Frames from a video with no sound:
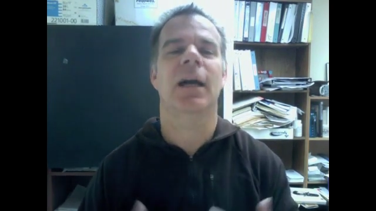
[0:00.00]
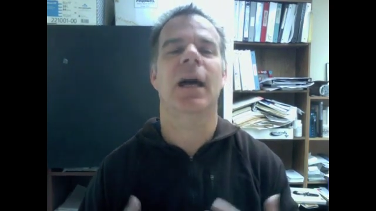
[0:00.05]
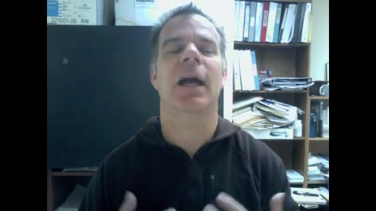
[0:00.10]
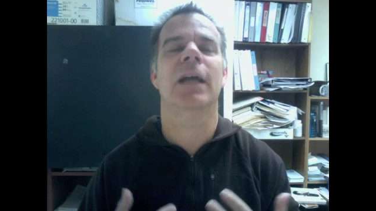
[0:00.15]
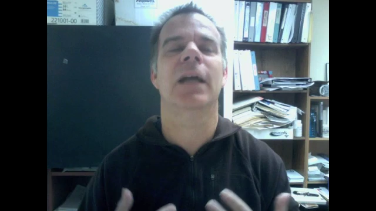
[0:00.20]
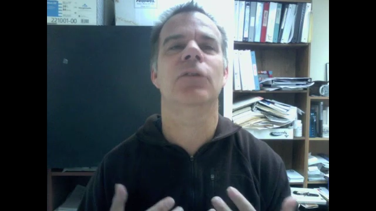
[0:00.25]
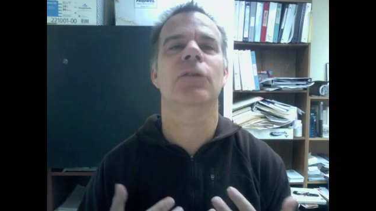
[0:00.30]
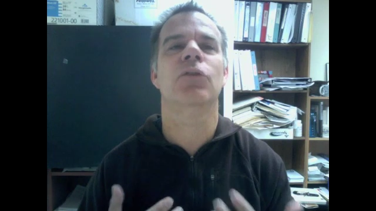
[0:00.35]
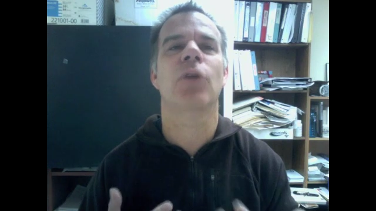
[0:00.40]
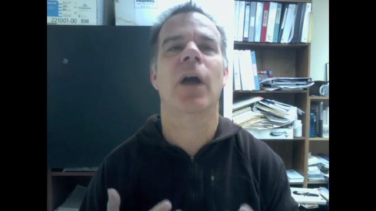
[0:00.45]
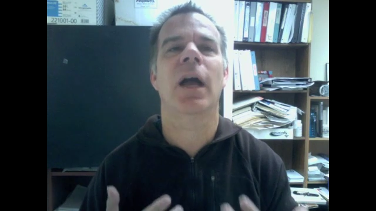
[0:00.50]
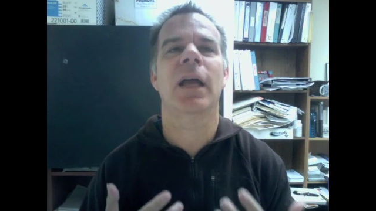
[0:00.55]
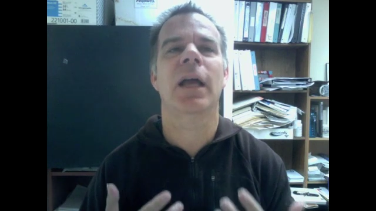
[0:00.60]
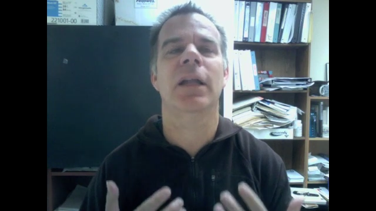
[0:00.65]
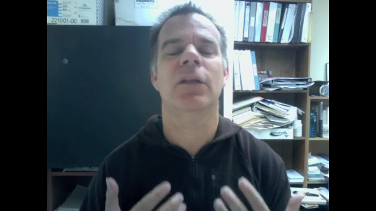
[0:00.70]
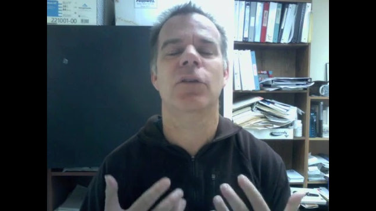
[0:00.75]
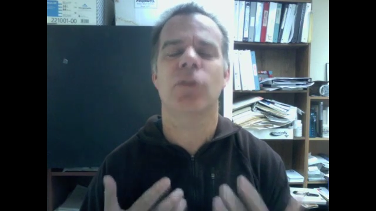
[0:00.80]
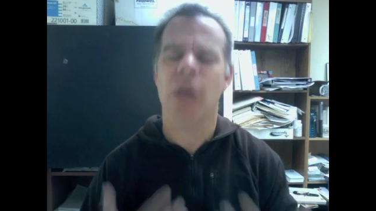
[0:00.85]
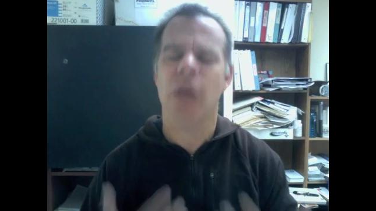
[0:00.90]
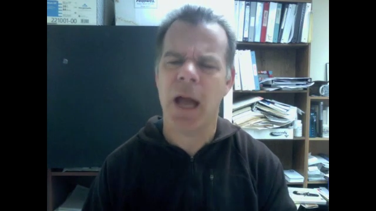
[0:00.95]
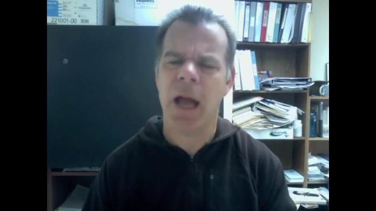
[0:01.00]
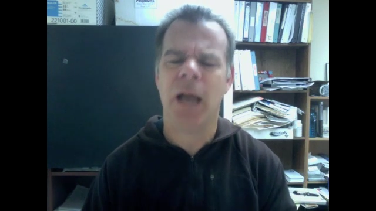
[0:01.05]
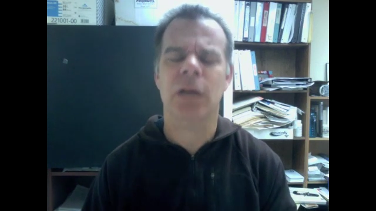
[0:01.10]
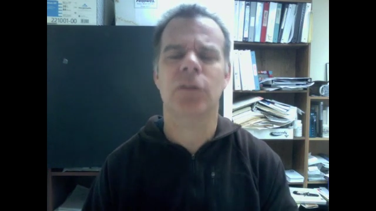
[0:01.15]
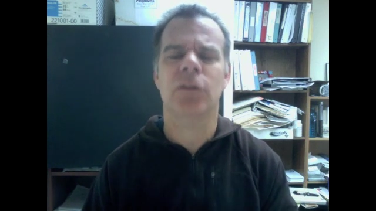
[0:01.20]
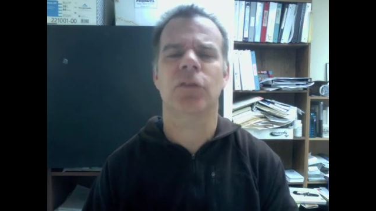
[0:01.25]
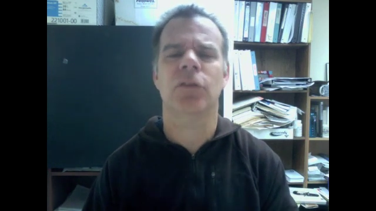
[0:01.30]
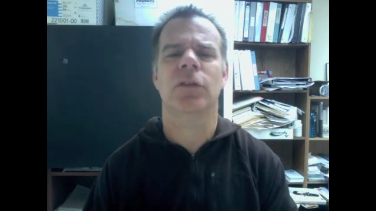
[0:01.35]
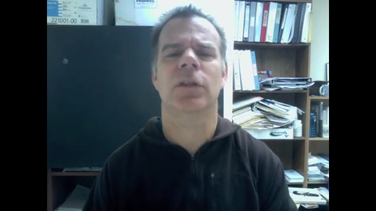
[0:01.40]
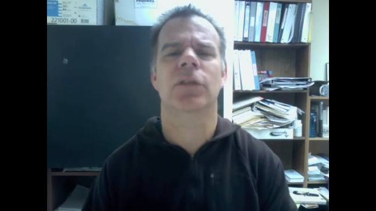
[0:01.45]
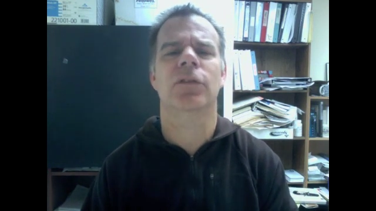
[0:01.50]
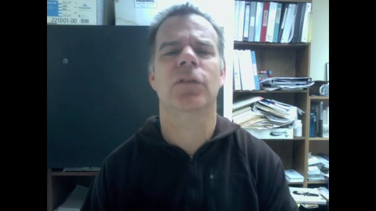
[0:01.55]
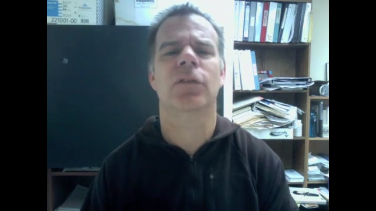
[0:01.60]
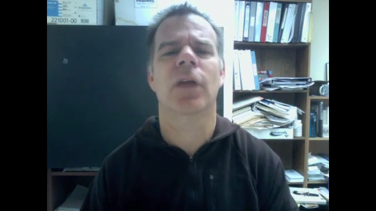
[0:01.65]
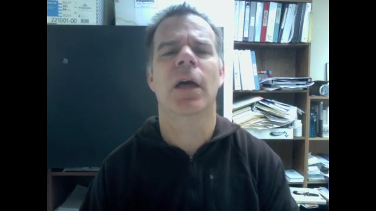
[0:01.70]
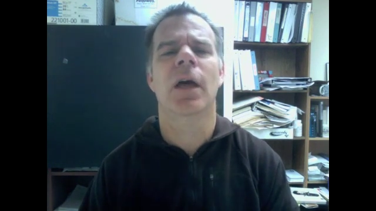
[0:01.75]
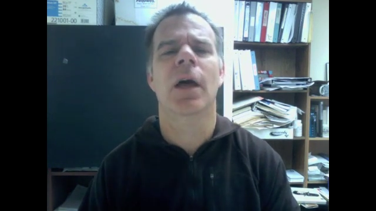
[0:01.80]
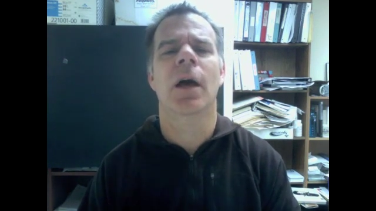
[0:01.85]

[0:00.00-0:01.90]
I tried to access